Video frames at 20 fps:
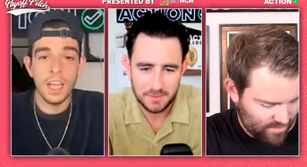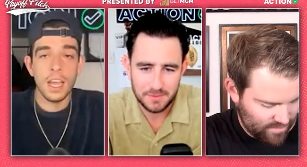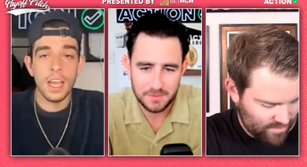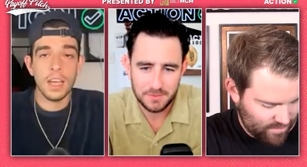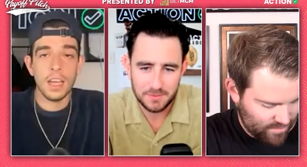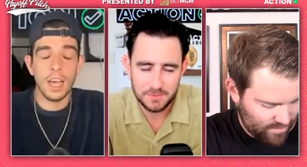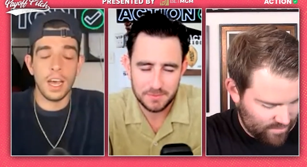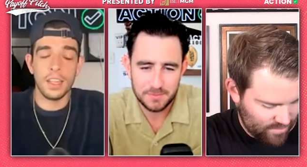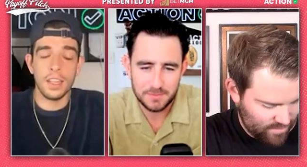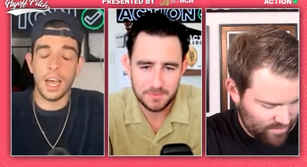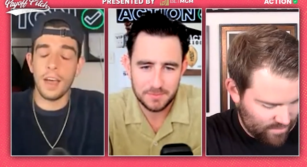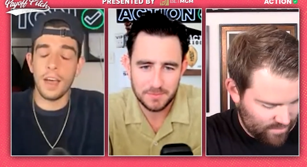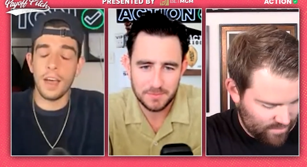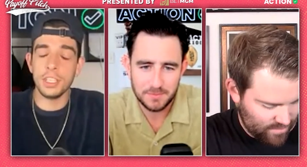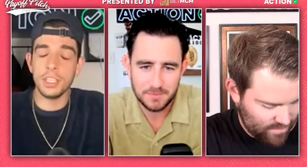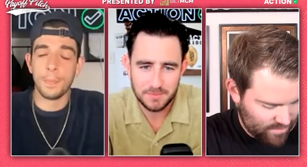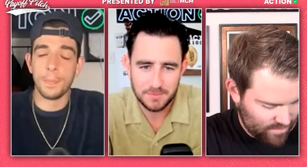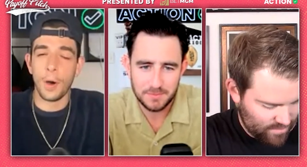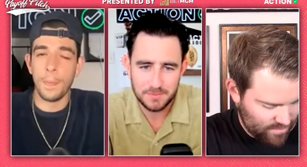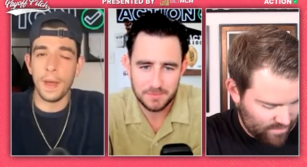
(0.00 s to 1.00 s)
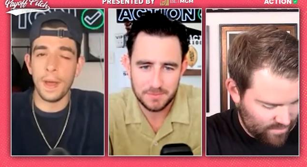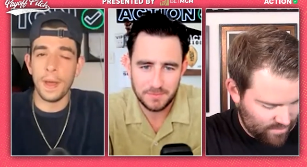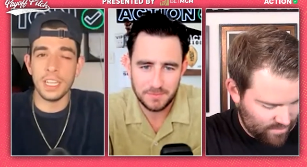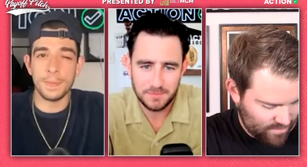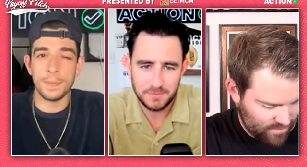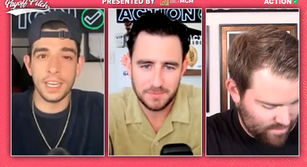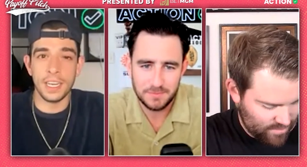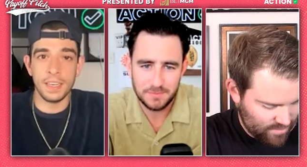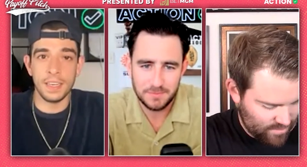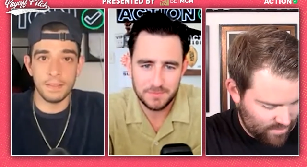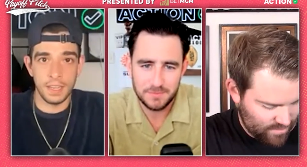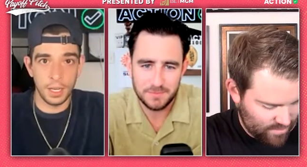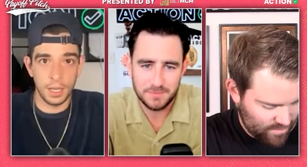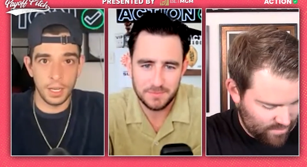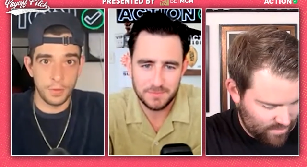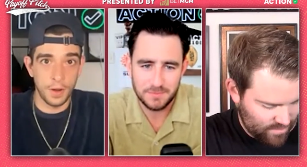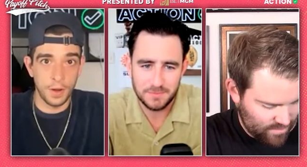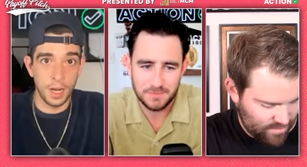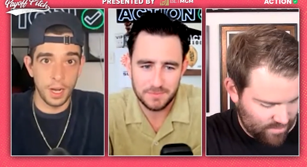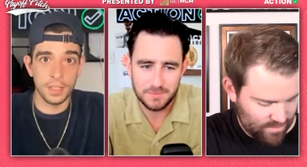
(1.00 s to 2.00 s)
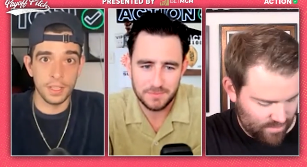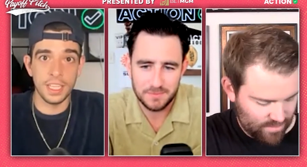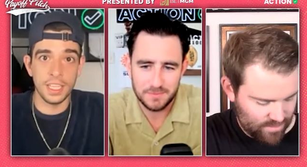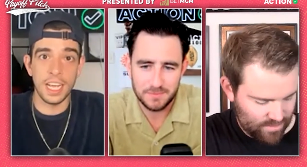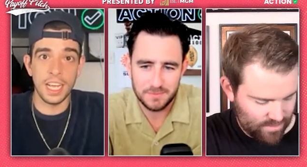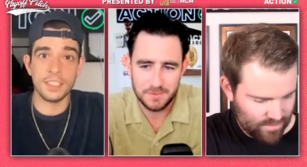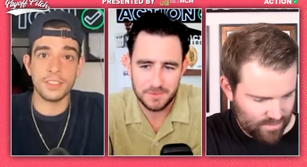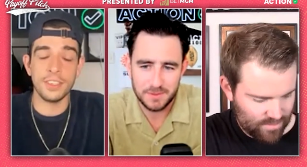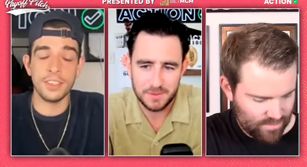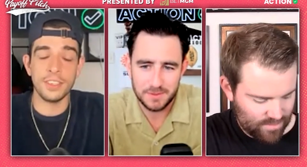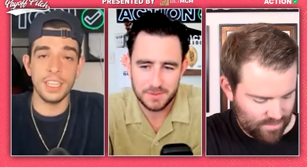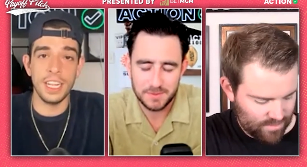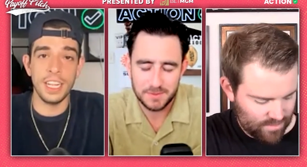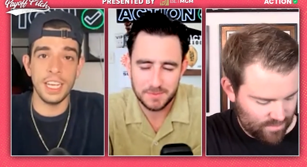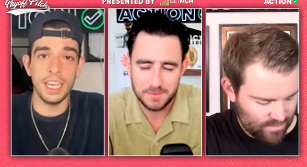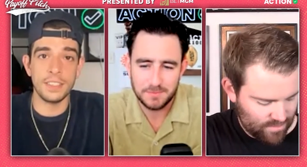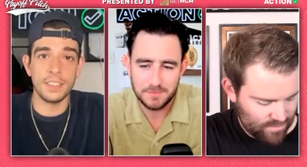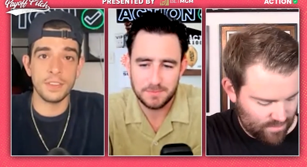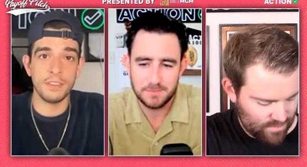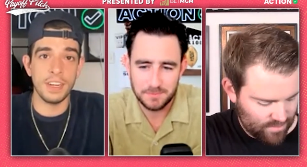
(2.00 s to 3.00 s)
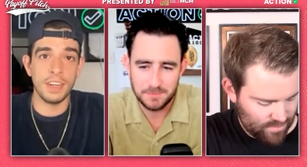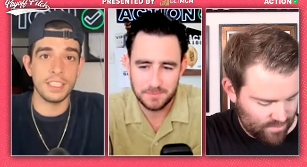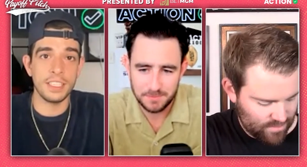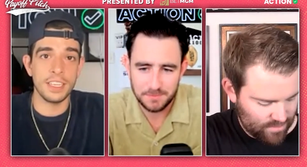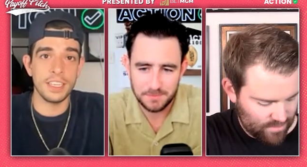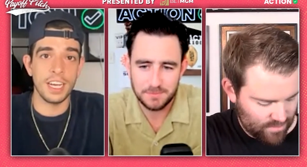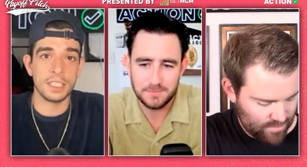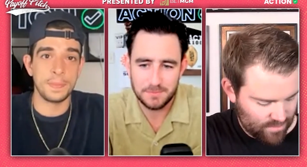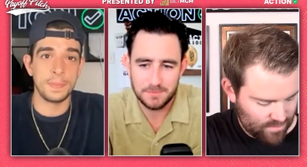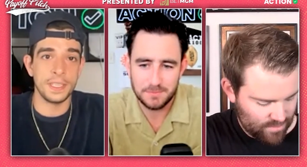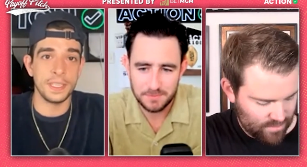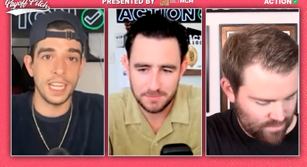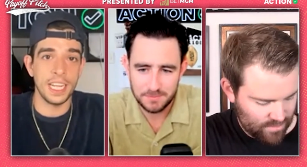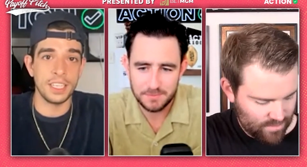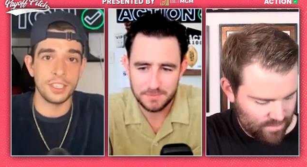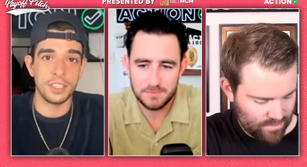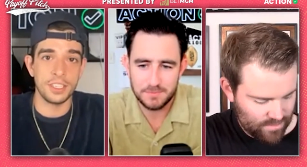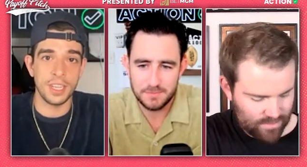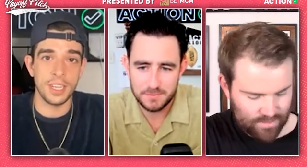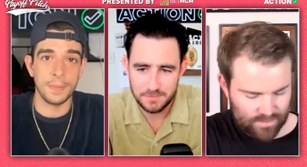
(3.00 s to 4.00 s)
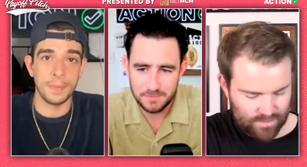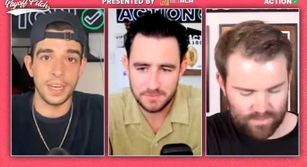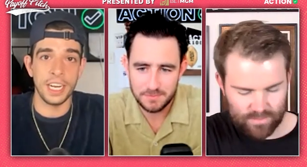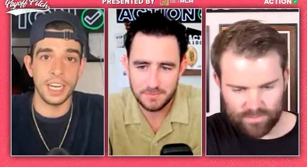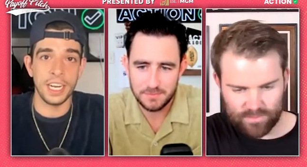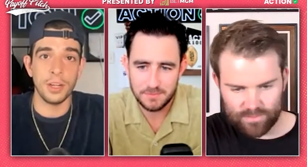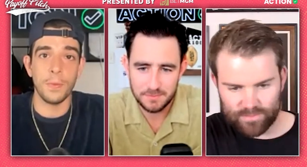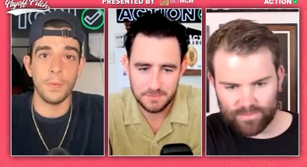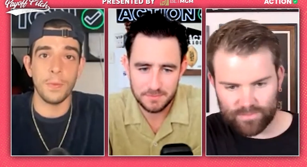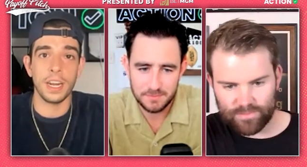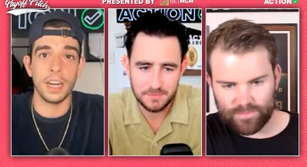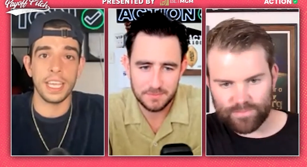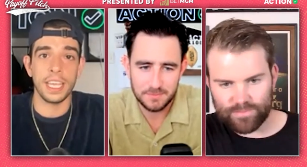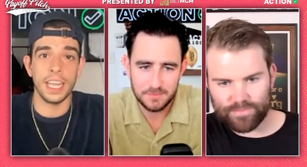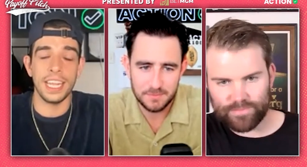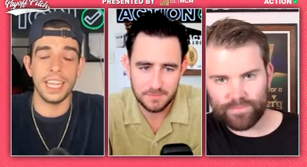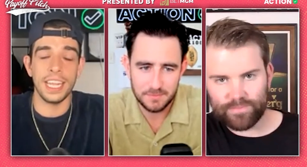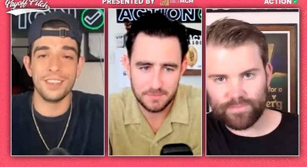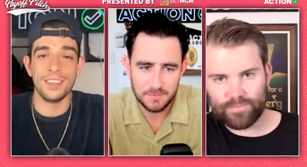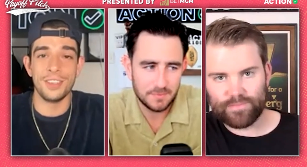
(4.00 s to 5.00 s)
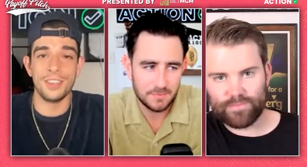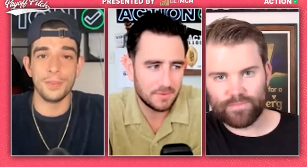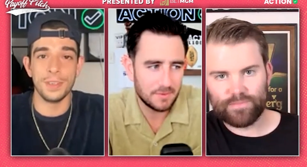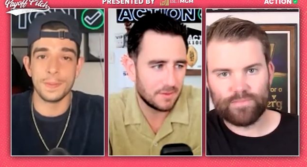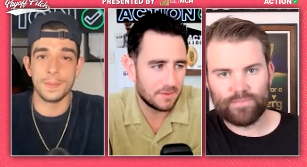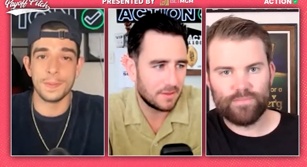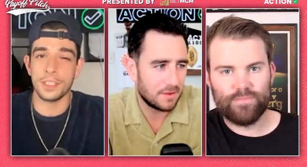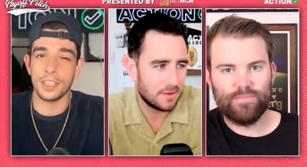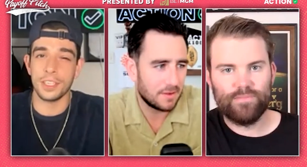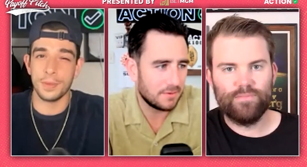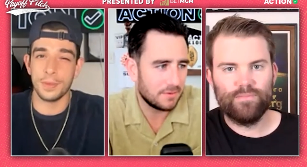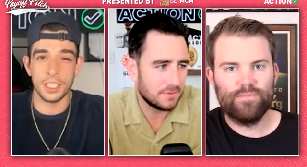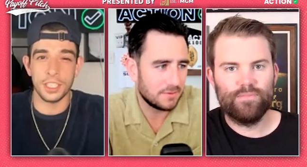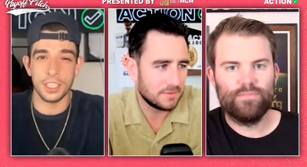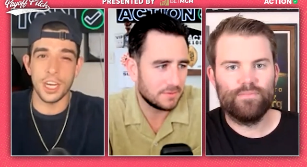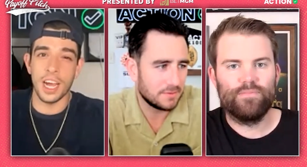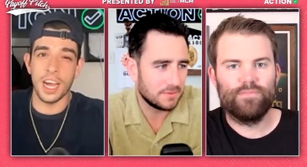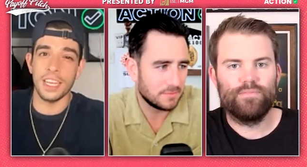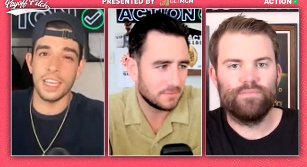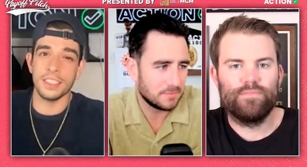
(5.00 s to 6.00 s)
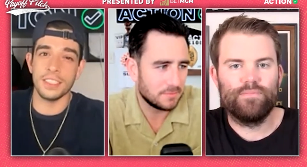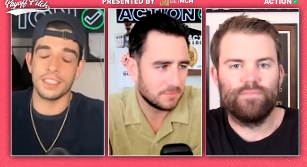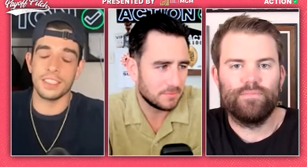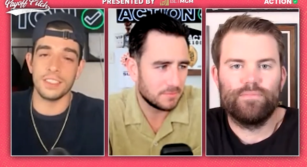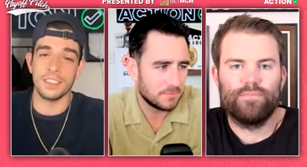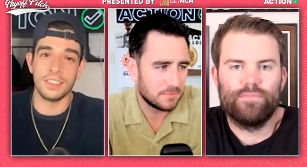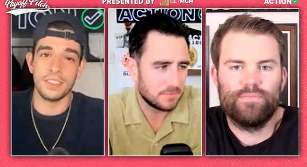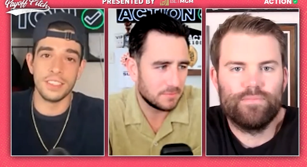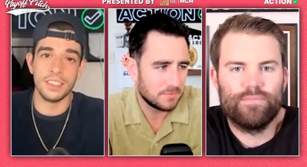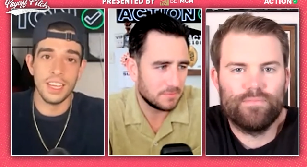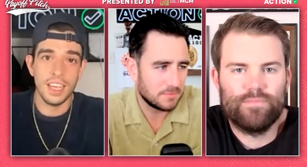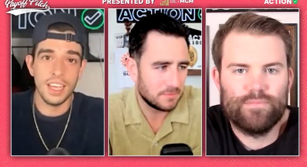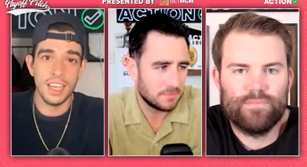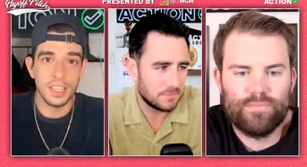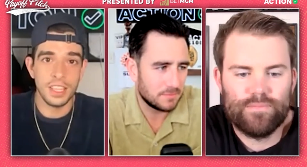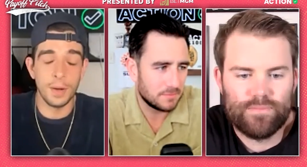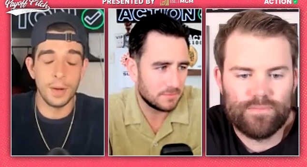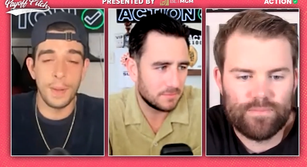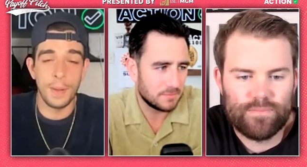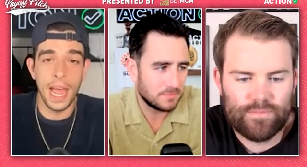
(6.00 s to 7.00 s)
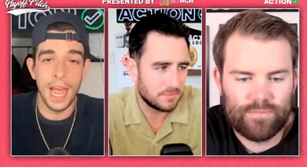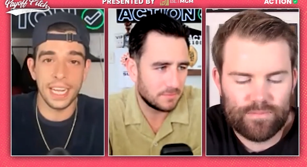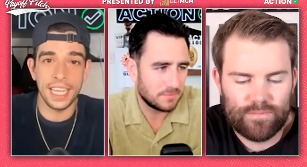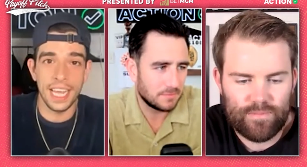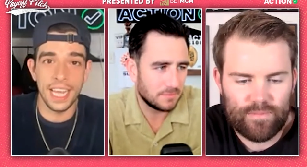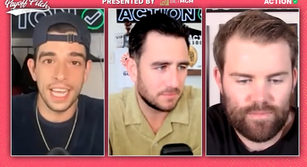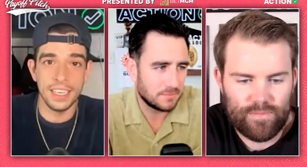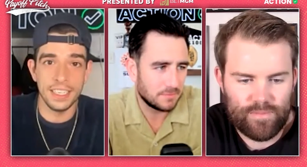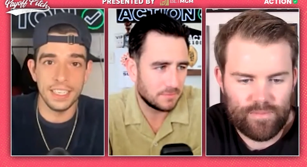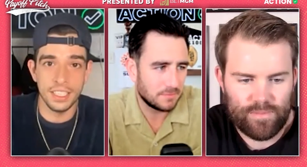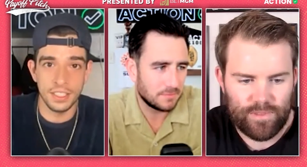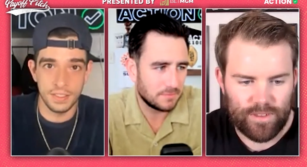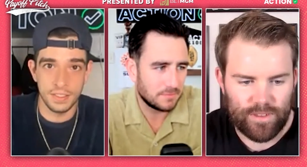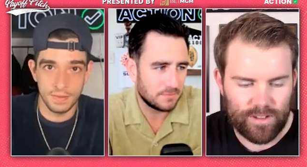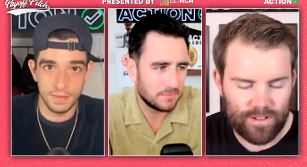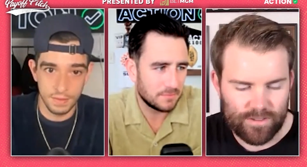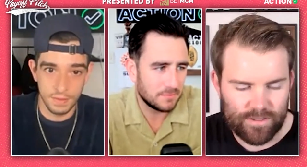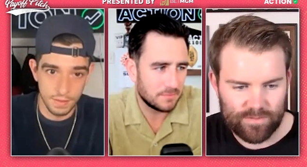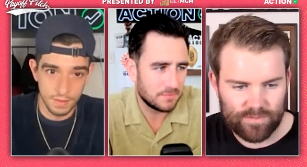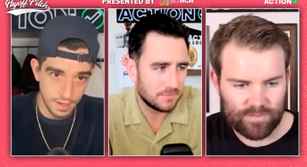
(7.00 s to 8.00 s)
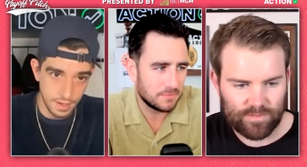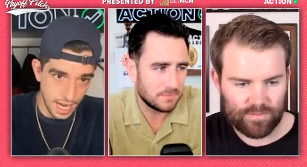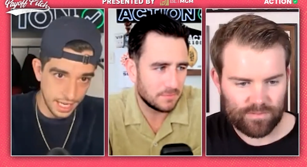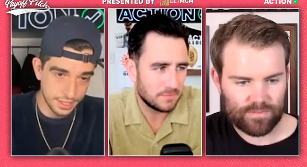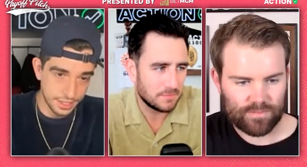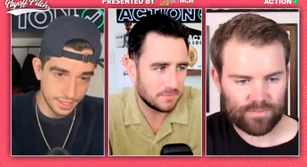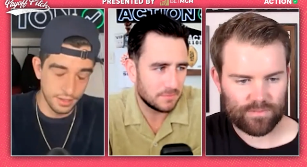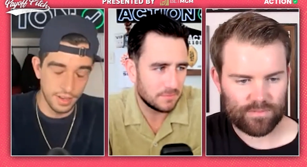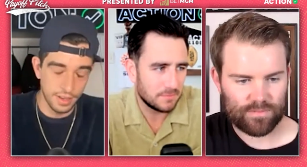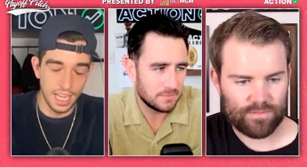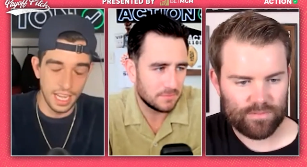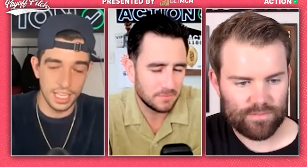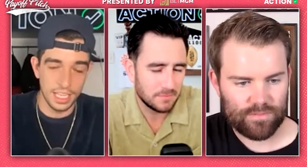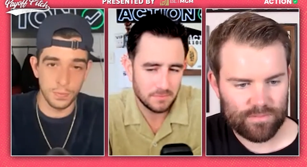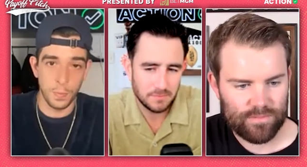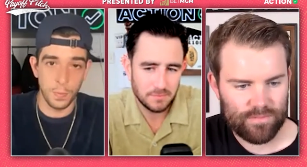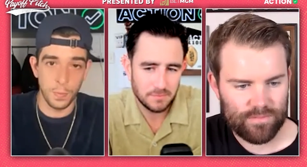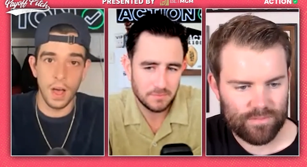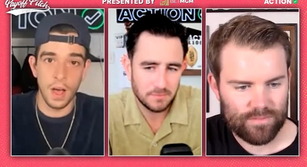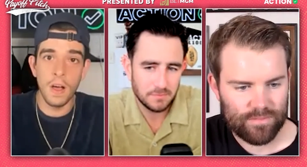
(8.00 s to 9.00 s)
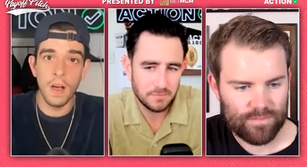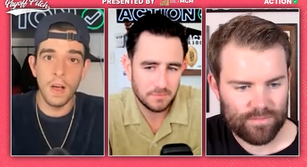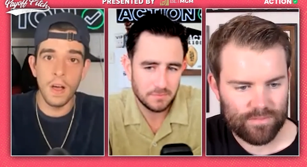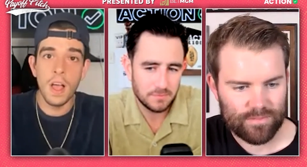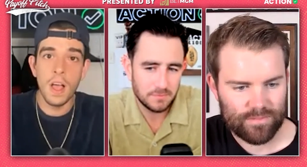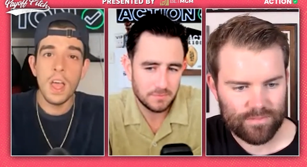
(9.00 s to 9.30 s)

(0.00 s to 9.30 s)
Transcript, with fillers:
Speaker 1: Uh, obviously, the bullpen has been incredible the last thirty days for the Red Sox, but that's just something I don't want to get into, especially with the Giants, because their back end is excellent as well.